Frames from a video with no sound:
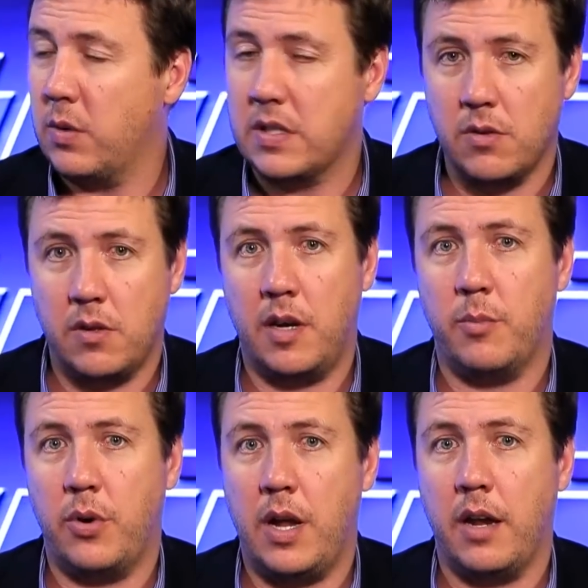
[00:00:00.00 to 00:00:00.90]
We saw
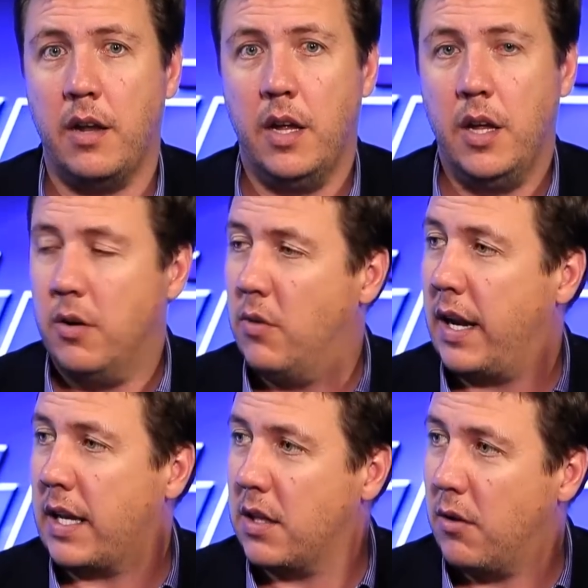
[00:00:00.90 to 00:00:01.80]
Leonard-Brown
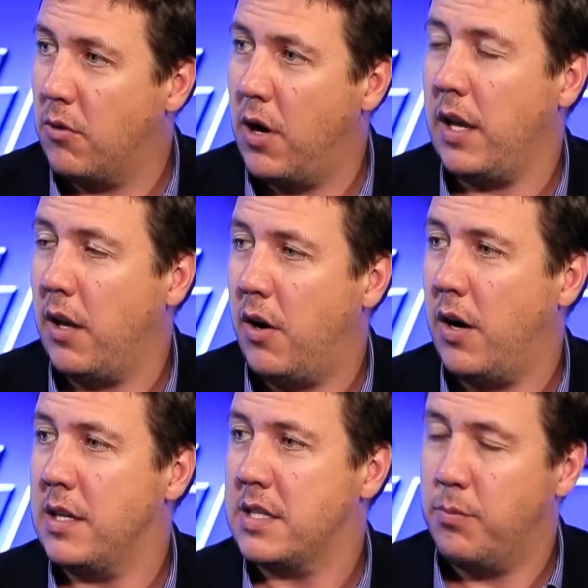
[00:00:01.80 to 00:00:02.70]
running the right lines,